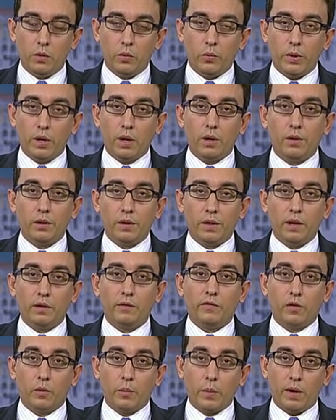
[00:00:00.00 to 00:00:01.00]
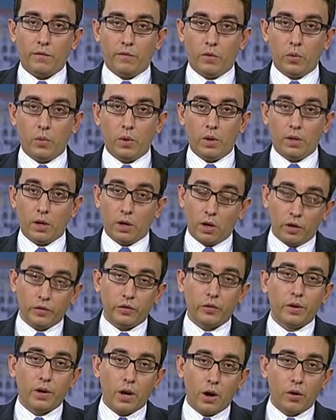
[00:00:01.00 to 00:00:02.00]
We heard that from everyone, and
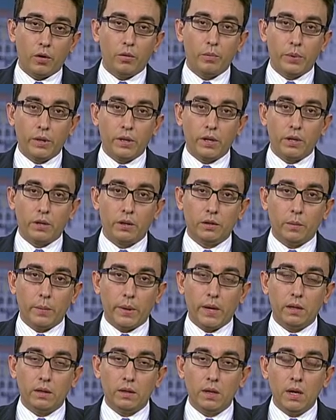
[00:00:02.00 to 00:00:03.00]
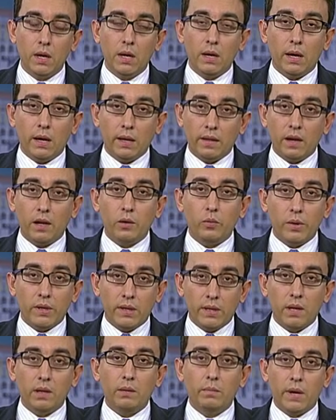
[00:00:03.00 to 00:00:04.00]
also in our own political debate. And then we
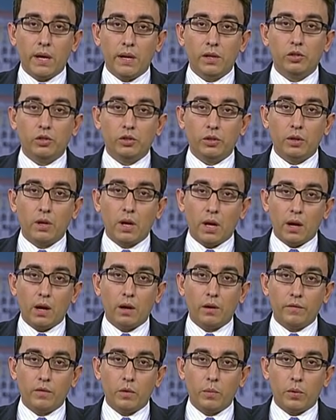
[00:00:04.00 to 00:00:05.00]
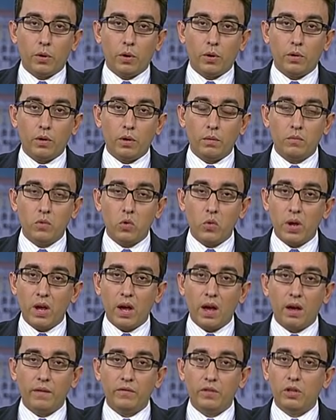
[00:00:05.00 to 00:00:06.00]
did manage to get out of the program. We
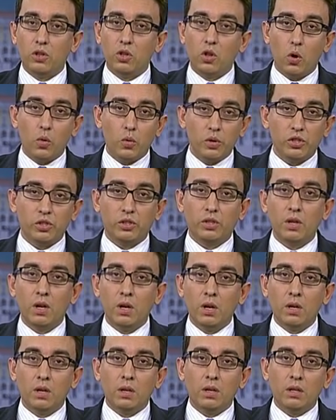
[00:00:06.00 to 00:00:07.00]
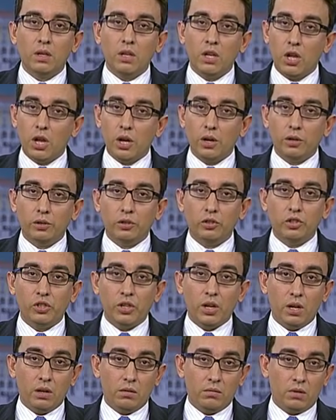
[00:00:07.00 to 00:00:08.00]
have the lowest
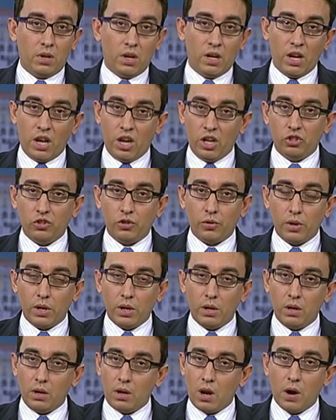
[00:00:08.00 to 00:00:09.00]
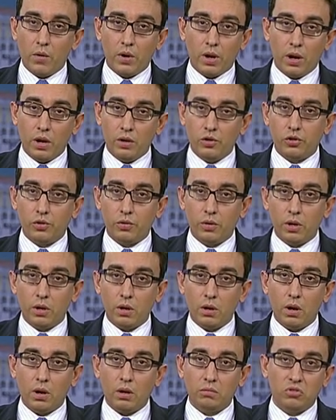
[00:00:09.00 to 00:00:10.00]
yields in history, in our history,
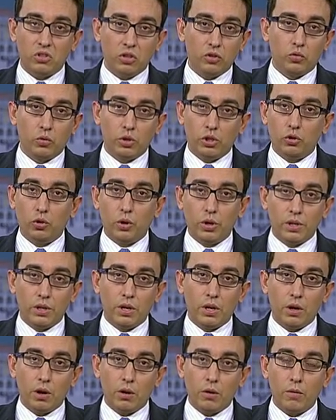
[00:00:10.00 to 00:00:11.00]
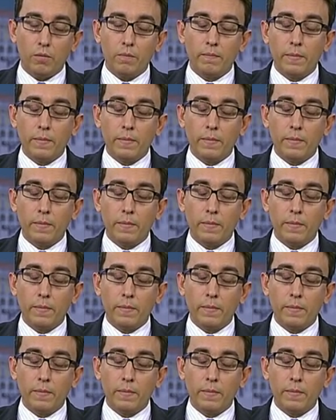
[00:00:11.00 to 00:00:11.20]
since we joined the euro.